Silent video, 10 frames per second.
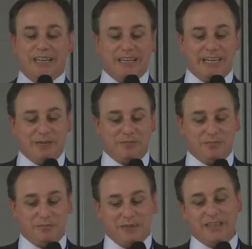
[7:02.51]

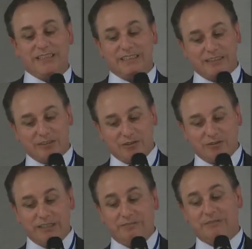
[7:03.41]
But that's another
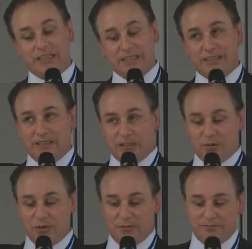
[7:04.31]
story, and it's in this
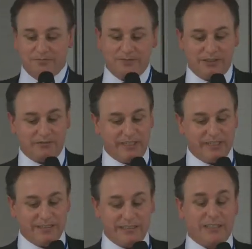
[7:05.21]
book. You can read
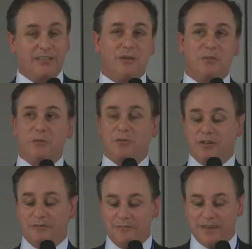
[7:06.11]
it. It's actually my bad
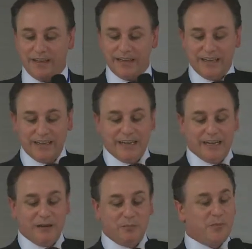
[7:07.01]
book.
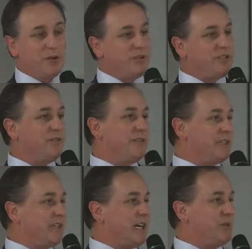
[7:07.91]
But also things
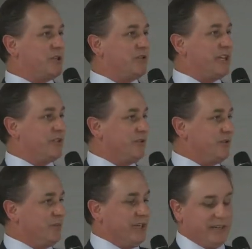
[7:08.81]
like arbitrage got
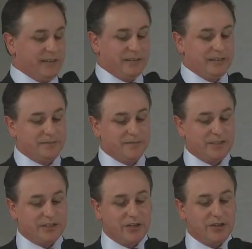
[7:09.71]
automated.
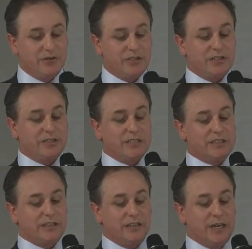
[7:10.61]
So
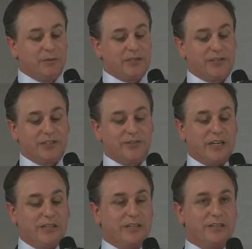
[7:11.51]
statistical arbitrage
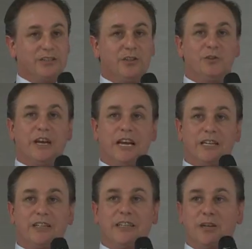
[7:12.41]
strategies, you were
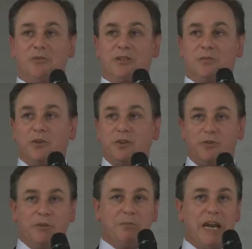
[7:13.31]
actually able to
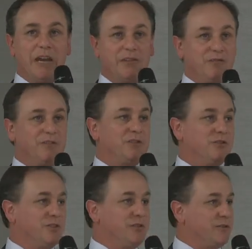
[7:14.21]
compute the math of the
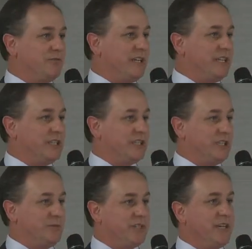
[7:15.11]
two different
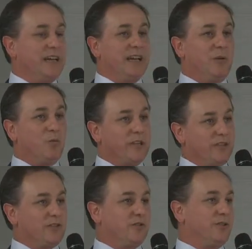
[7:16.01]
relationships, and when
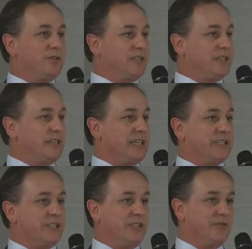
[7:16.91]
you saw the
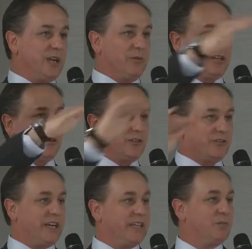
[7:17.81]
disconnection, you were able to go and
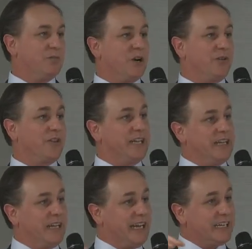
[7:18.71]
trade them both,
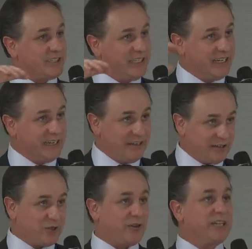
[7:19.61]
and actually
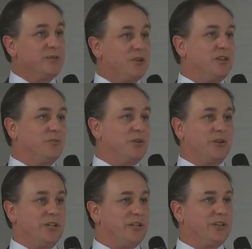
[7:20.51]
trade them on the
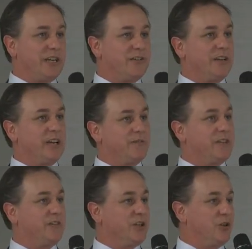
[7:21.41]
computer. You didn't have
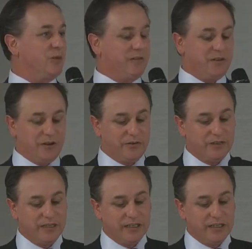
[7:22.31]
to have a human involved.